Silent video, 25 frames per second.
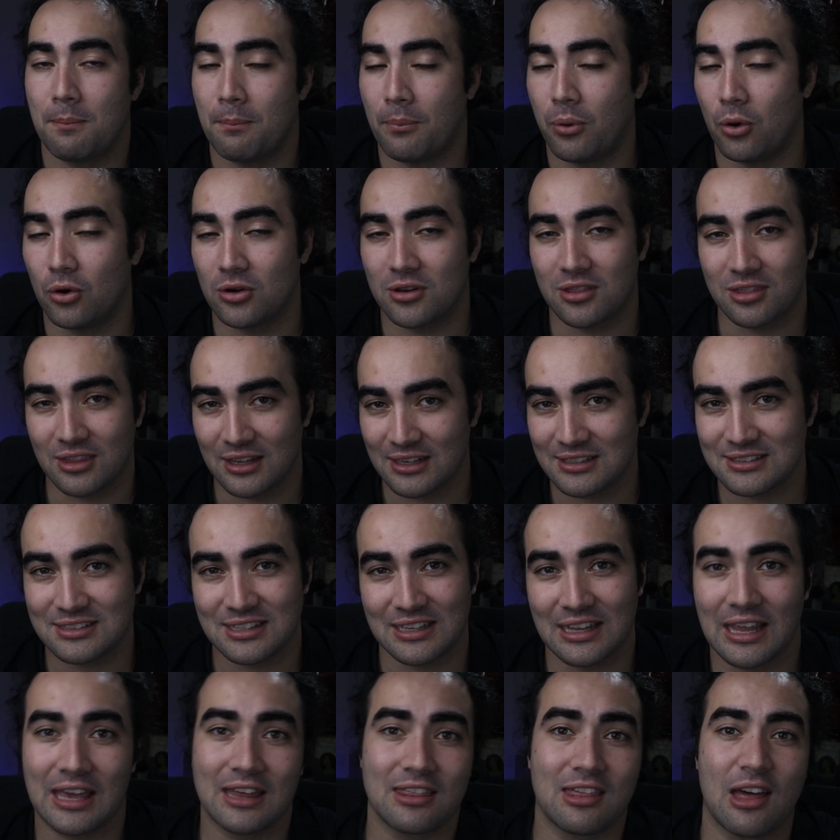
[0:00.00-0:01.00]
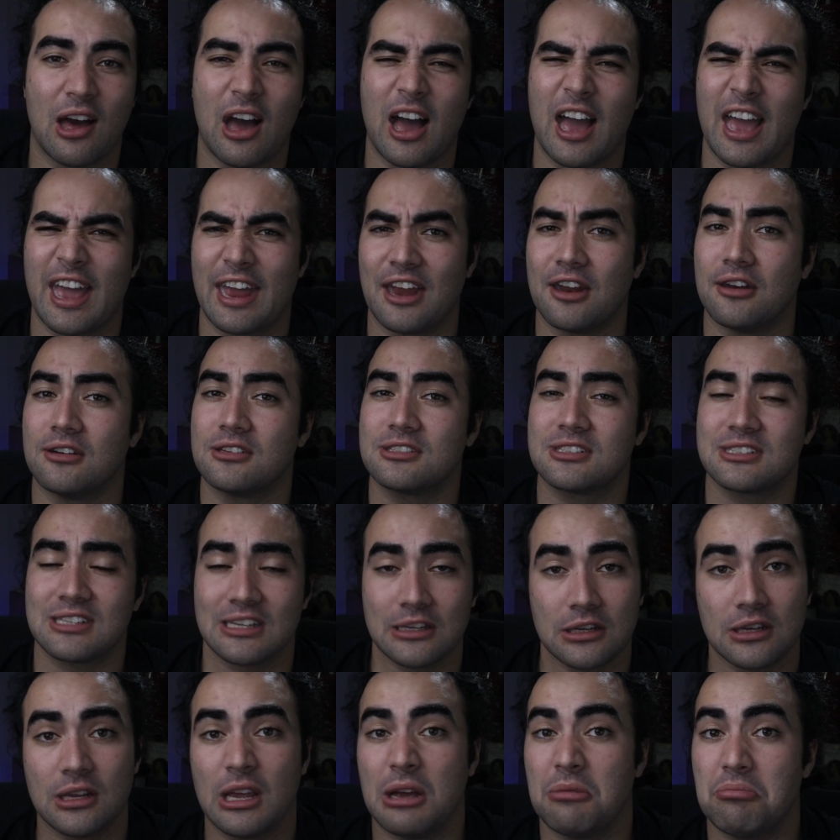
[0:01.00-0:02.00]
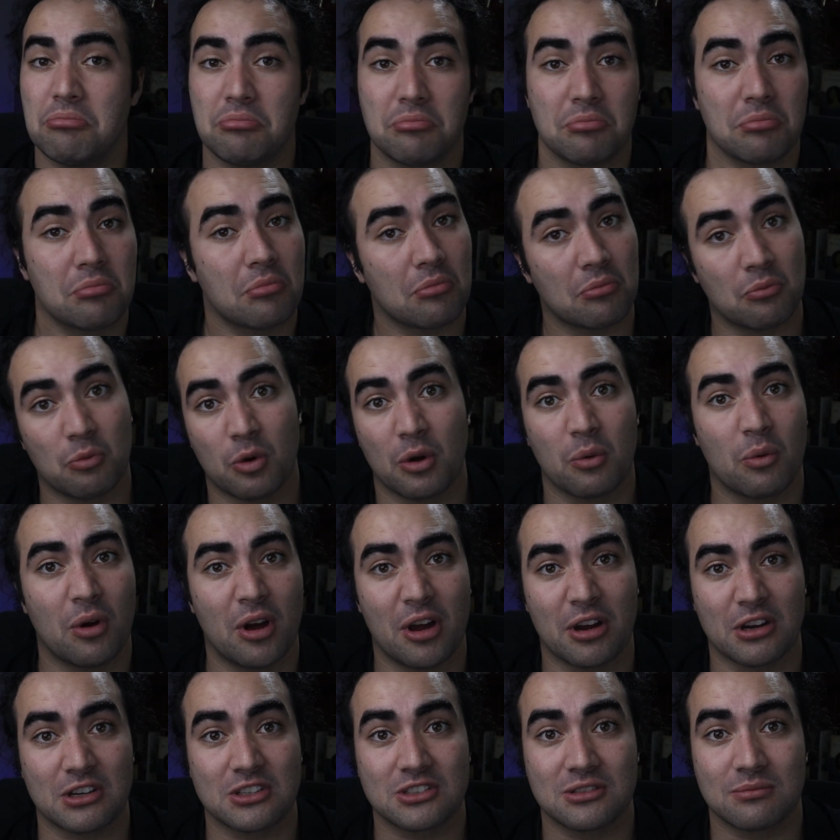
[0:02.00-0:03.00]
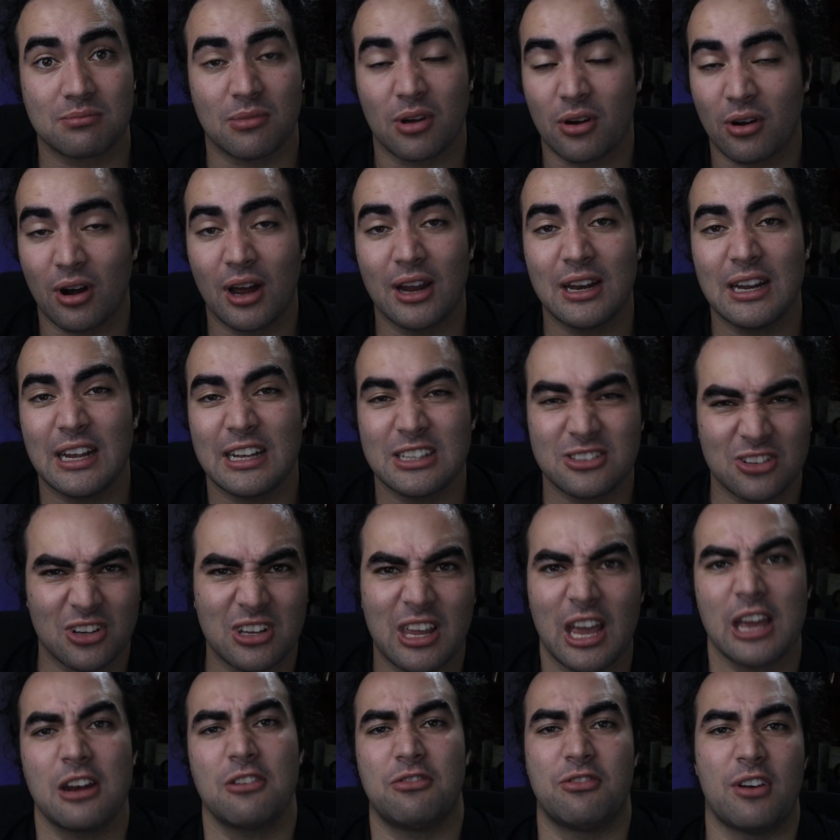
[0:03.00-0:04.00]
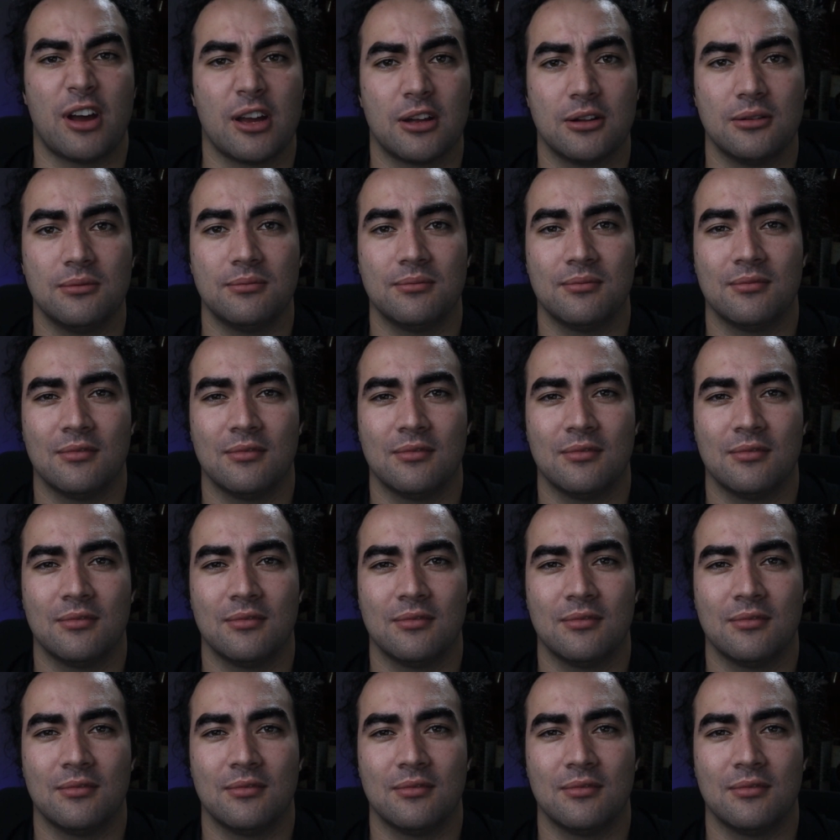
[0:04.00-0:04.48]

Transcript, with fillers: put things together and see what works. All right, it's okay to fail.